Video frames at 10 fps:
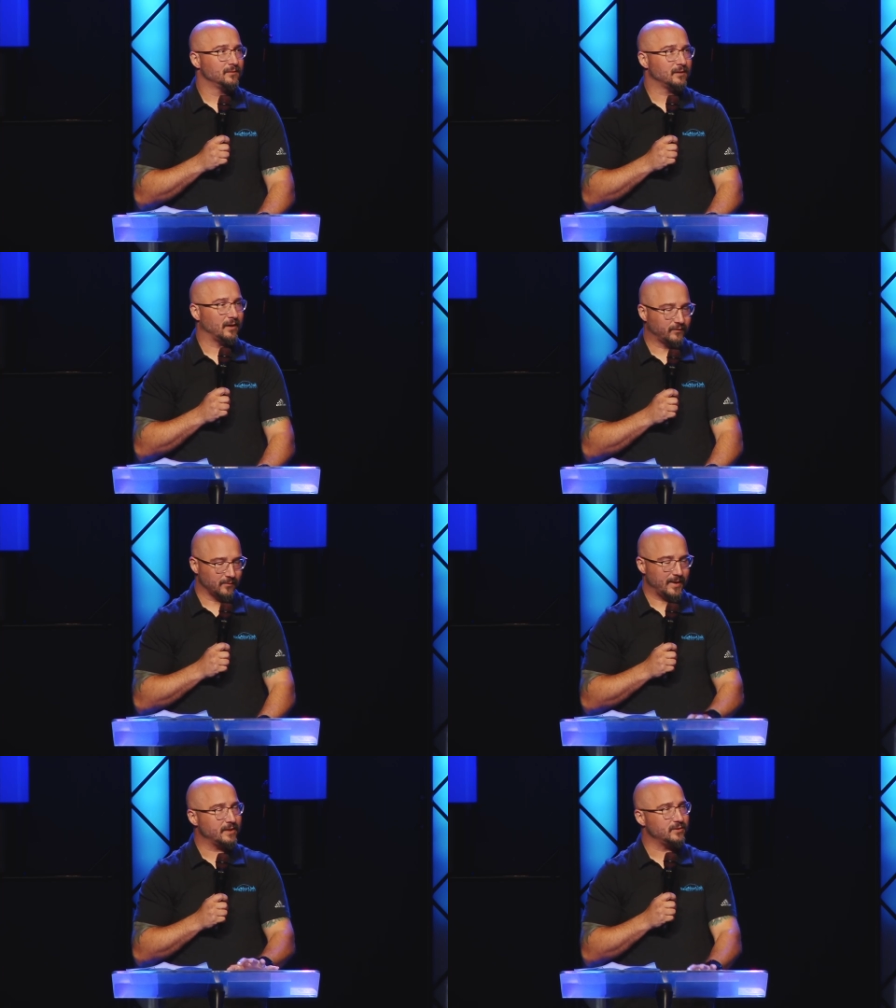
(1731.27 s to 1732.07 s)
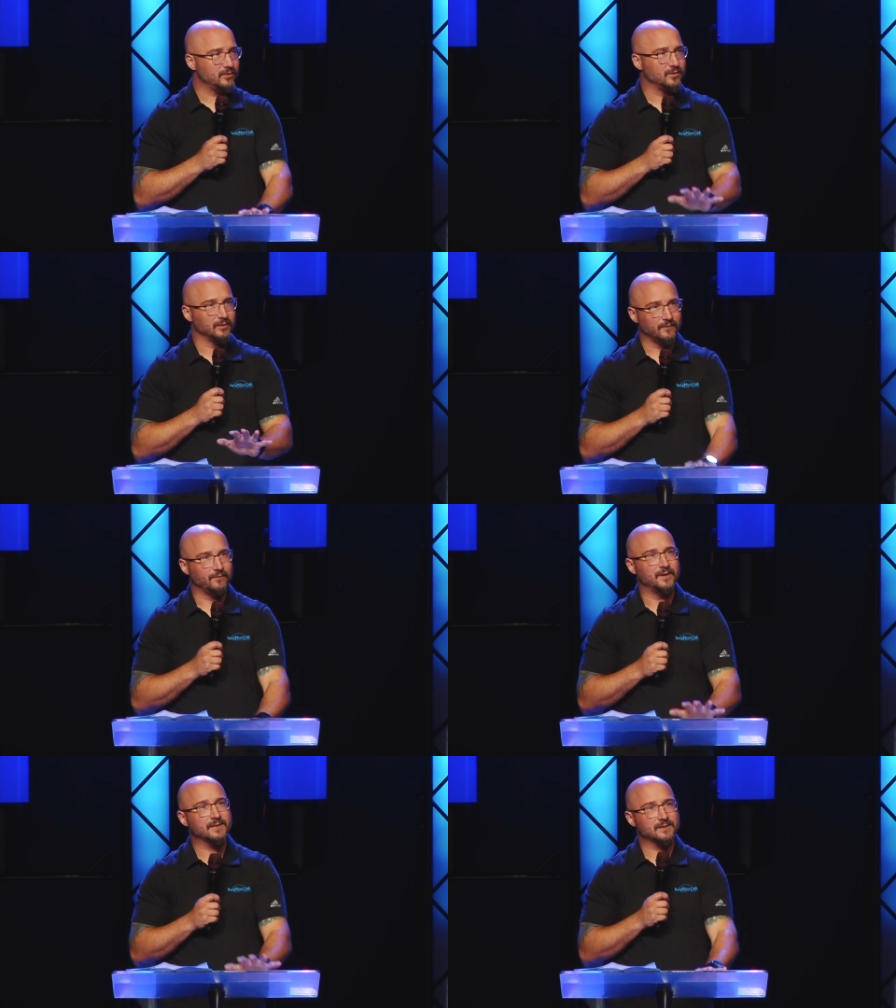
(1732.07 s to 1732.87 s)
I've commanded you to
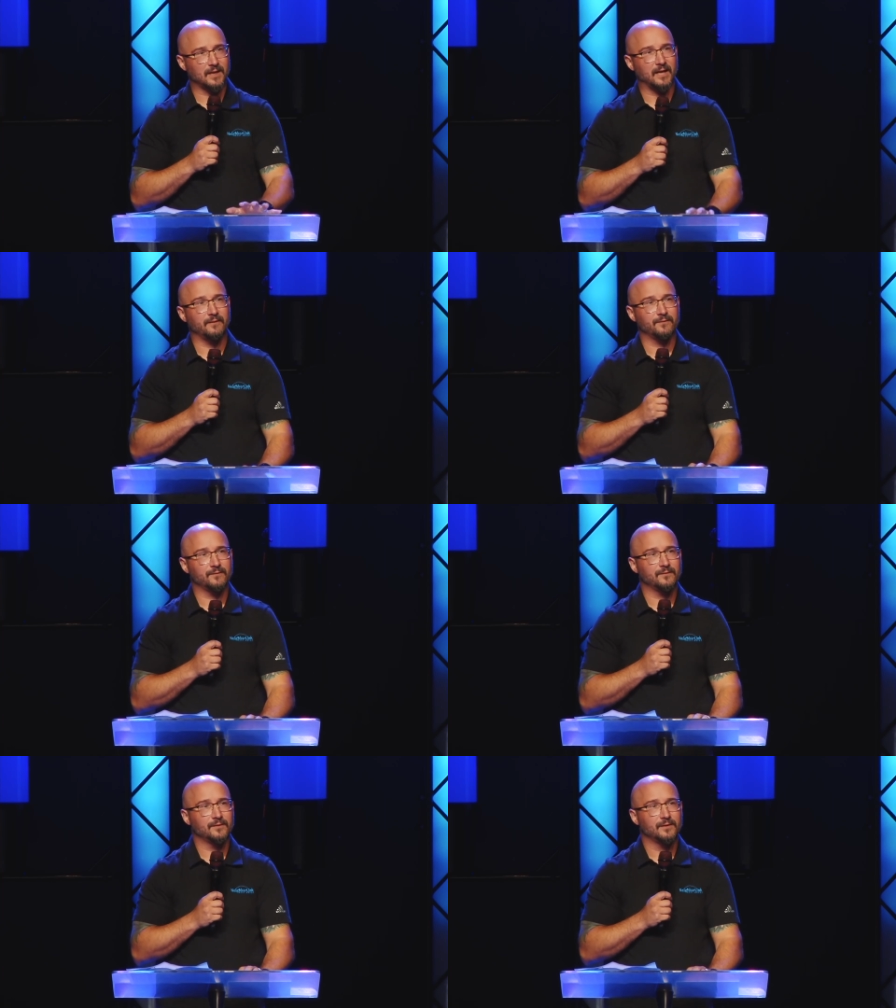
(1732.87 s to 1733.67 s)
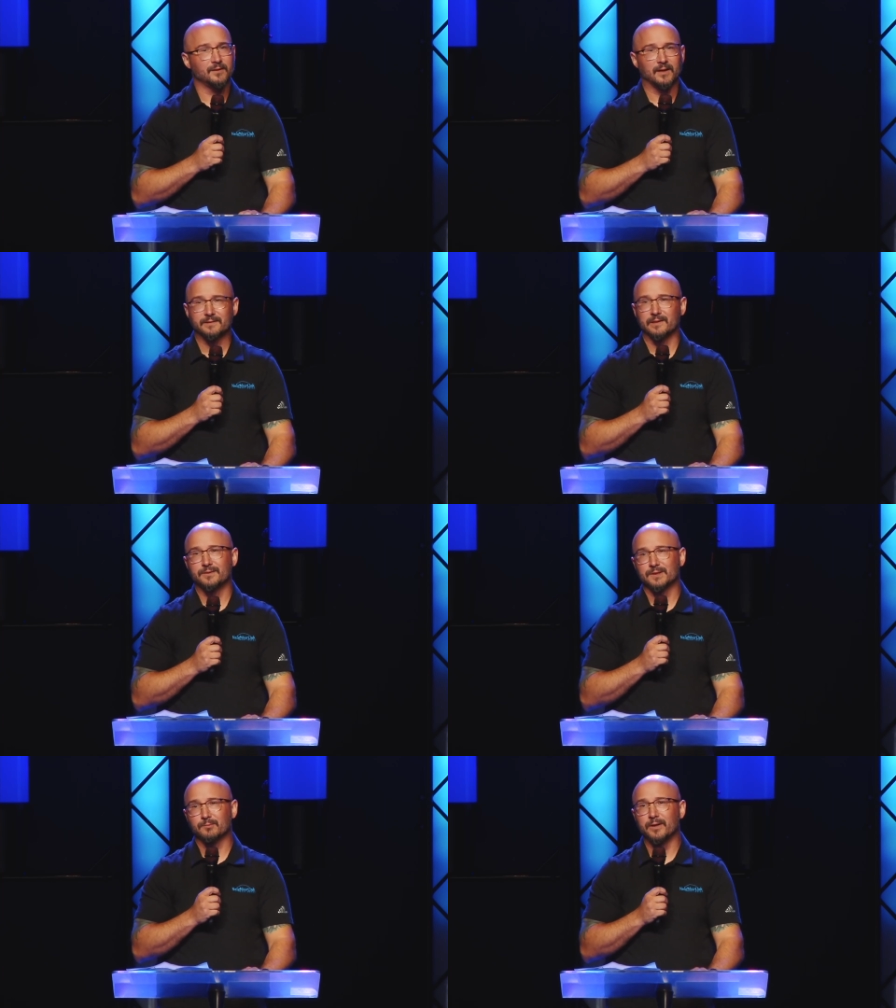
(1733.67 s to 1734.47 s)
live this life as I
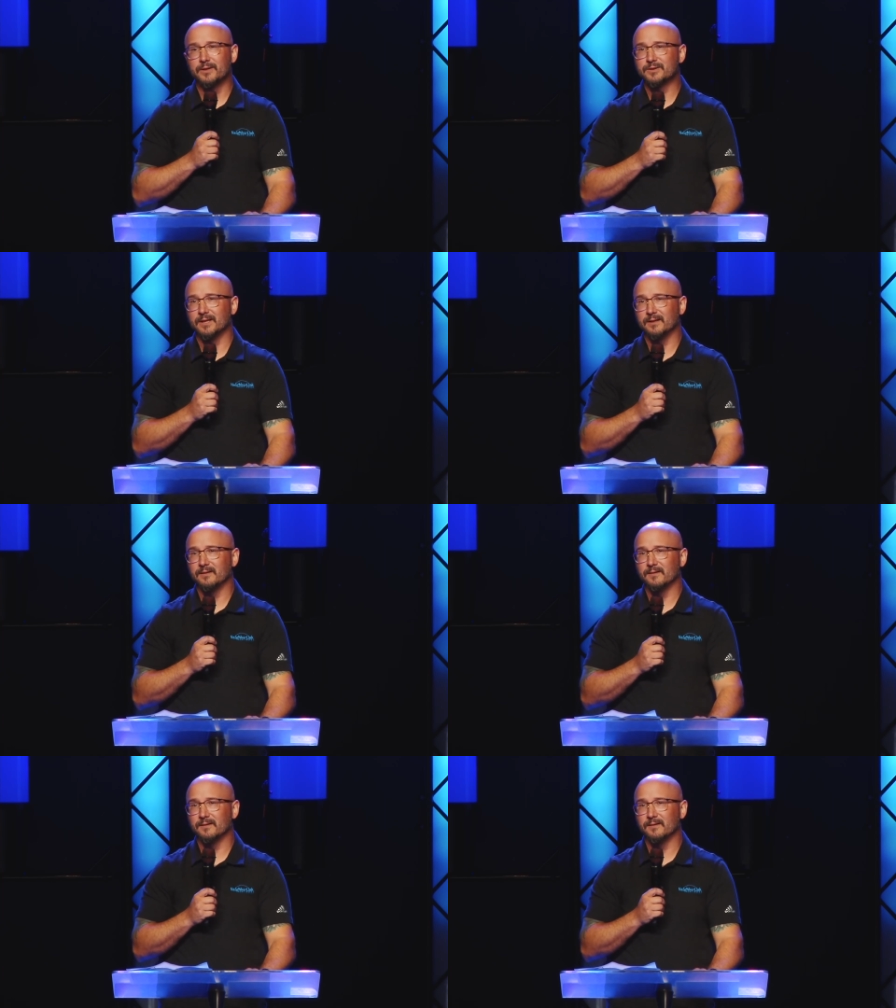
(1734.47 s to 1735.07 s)
just preached it.